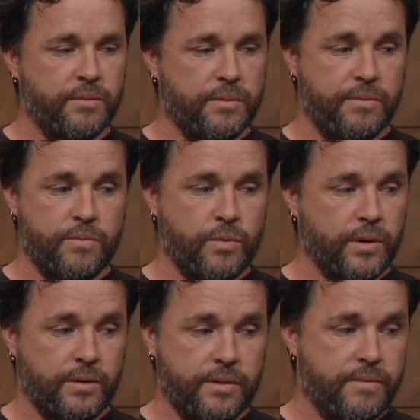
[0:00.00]

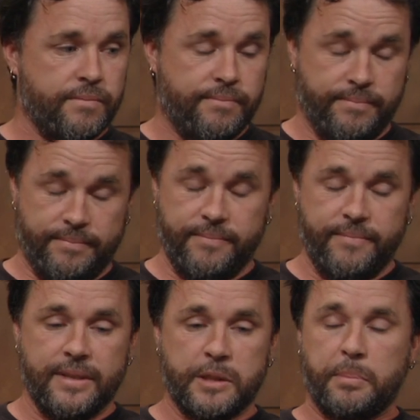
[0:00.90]
we're,
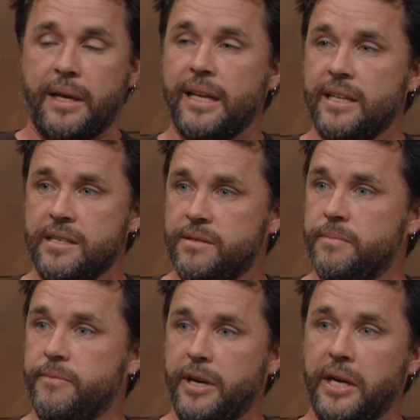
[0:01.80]
this plant is
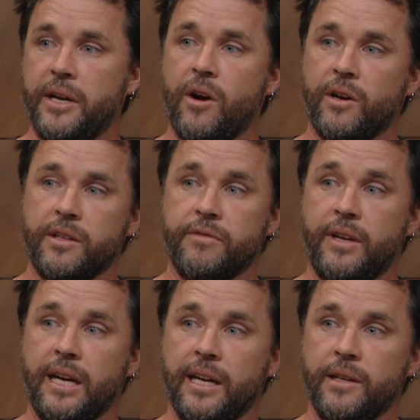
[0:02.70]
very hard to
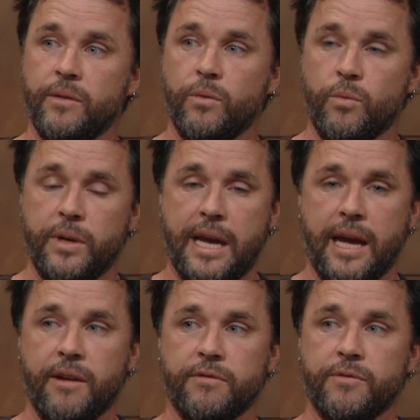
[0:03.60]
find. Very, we
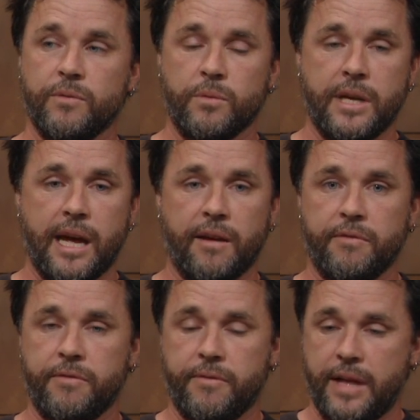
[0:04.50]
have, we have
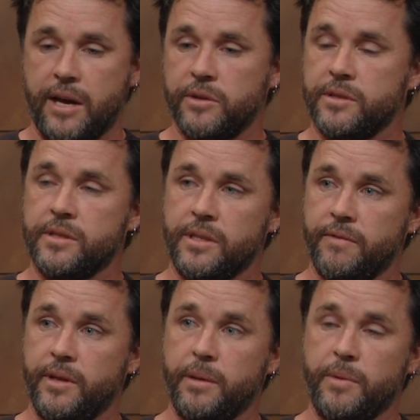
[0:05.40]
find, thousands right. of them,